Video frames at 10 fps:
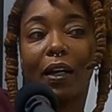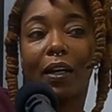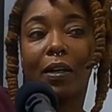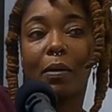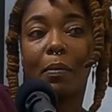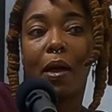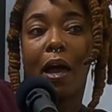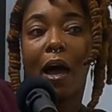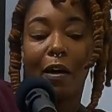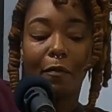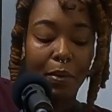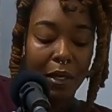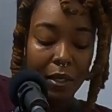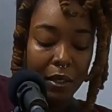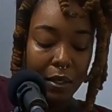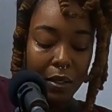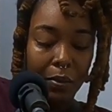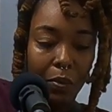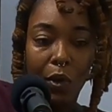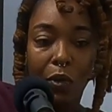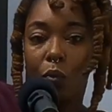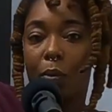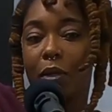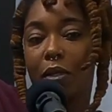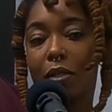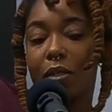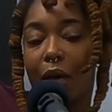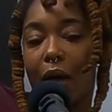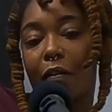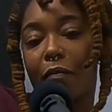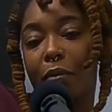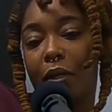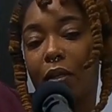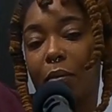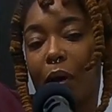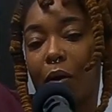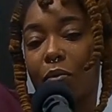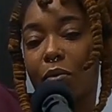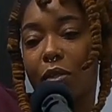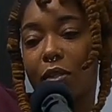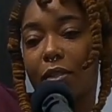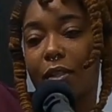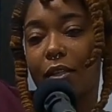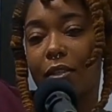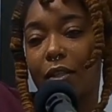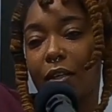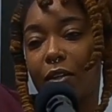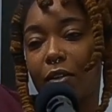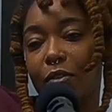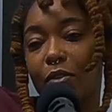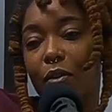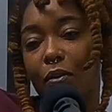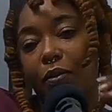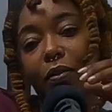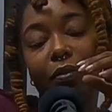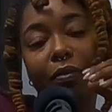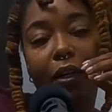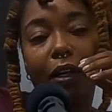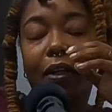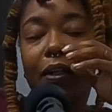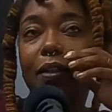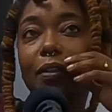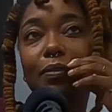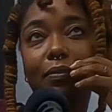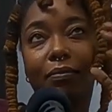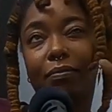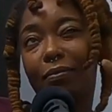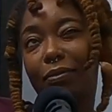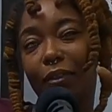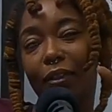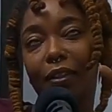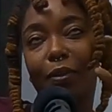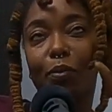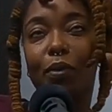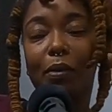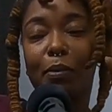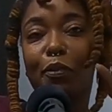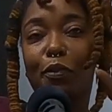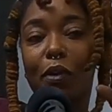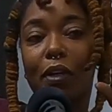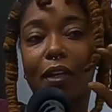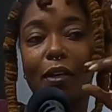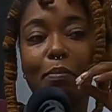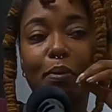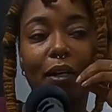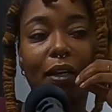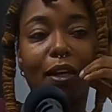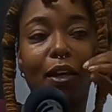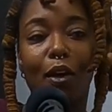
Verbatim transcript: um I've been with women since I've been about 16 years old. Uh, really before then, but